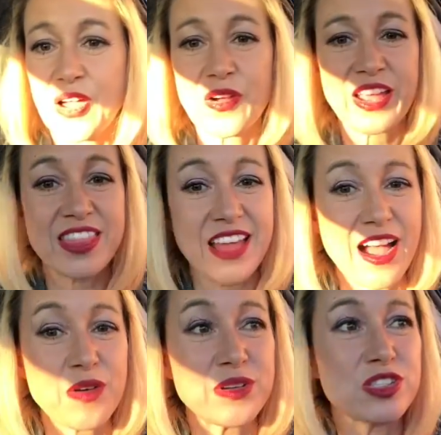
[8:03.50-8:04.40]
Okay,
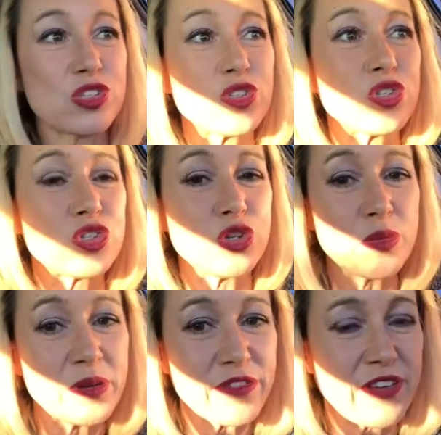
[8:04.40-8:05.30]
that was
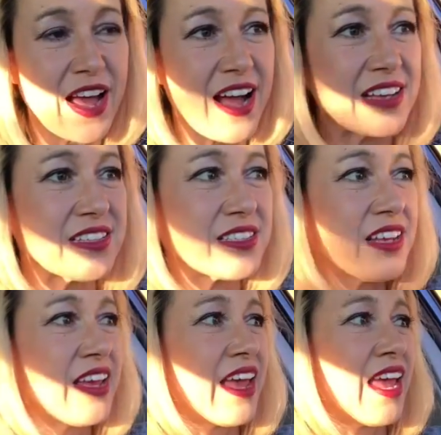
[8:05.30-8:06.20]
super fast
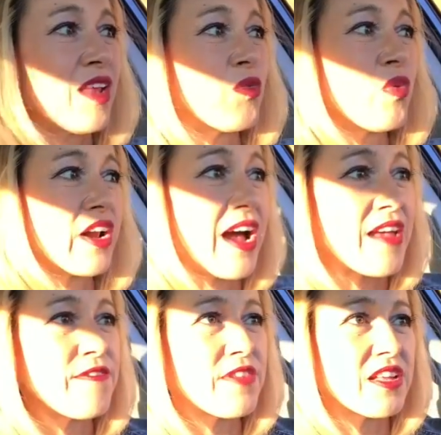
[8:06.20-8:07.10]
and what
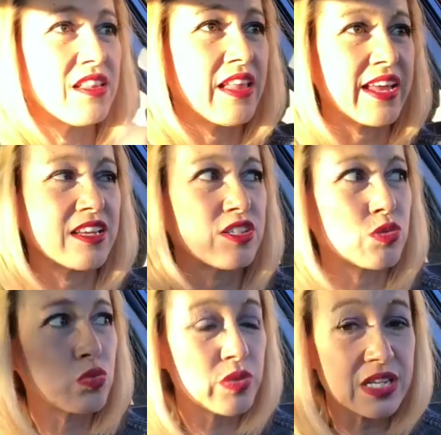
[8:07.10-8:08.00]
I feel like
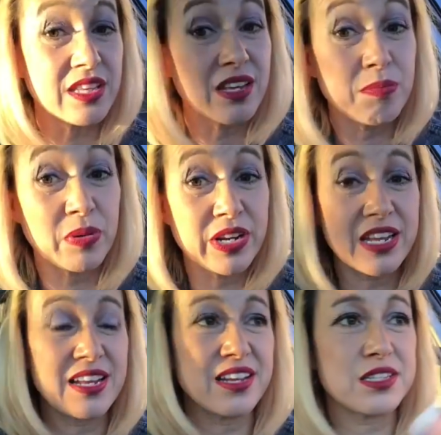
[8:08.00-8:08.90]
is really
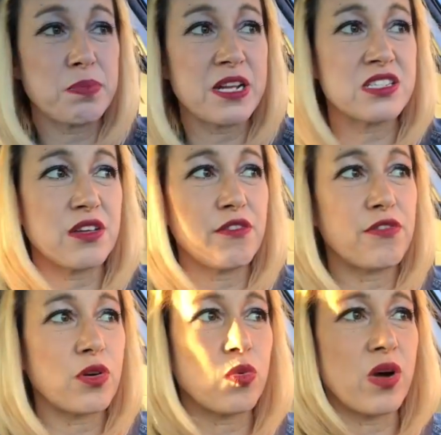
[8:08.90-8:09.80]
pretty inexpensive
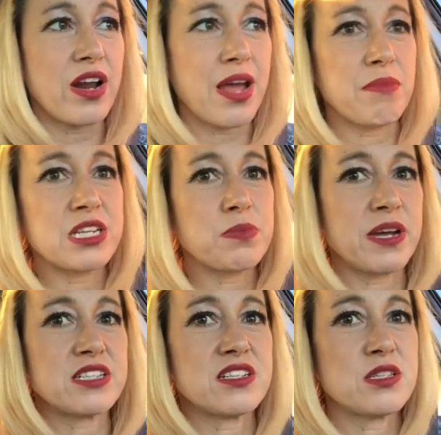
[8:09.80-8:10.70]
for what I'm
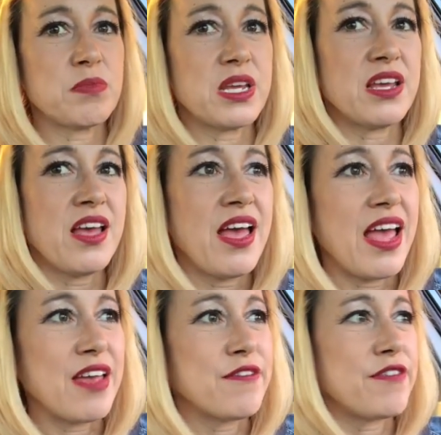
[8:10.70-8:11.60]
expecting to be
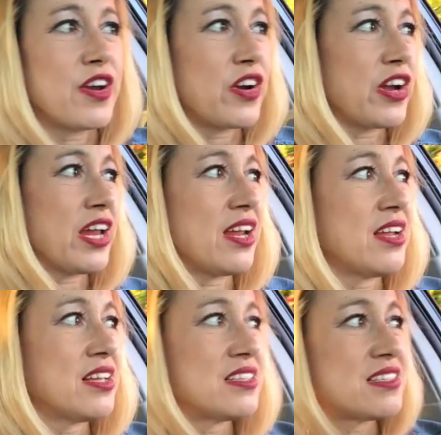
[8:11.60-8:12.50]
a very
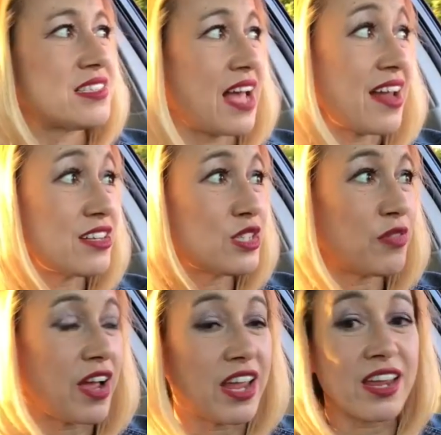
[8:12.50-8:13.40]

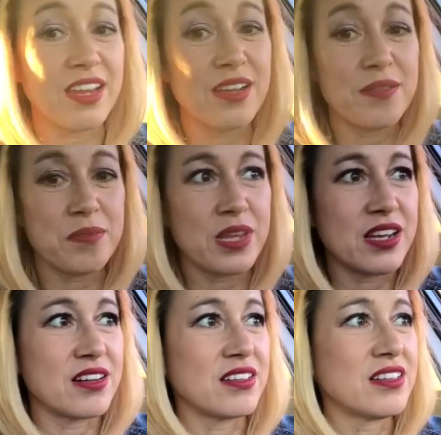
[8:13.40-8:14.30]
satisfying
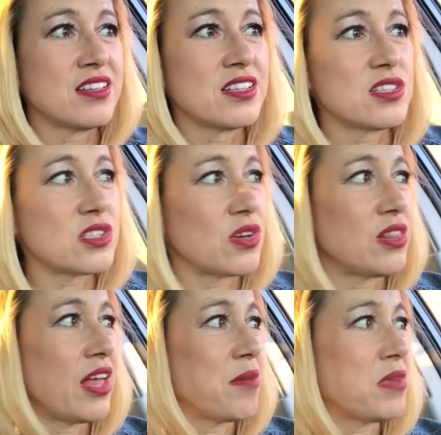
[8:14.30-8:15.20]
meal. So
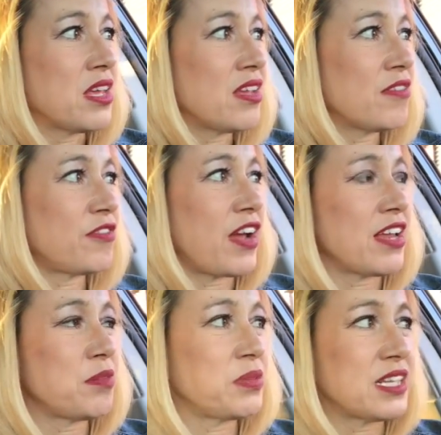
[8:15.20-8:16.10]
let me
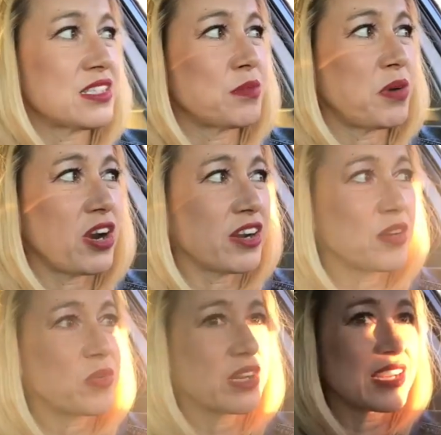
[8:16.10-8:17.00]
find a place to park
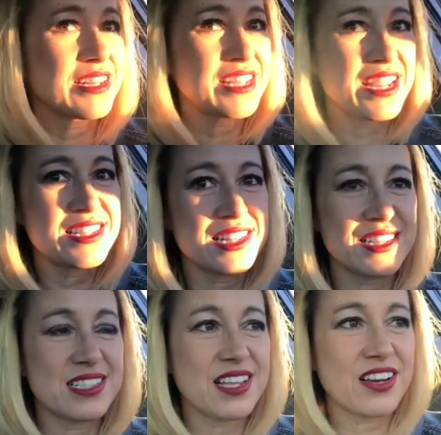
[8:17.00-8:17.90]
and we're gonna taste
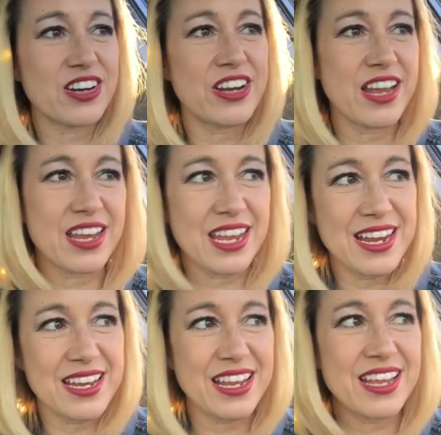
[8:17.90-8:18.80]
this sucker and
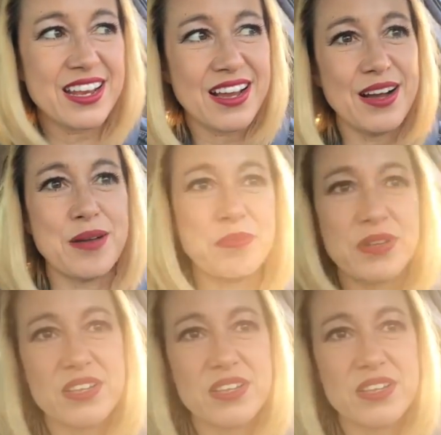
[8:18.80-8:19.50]
eat it up.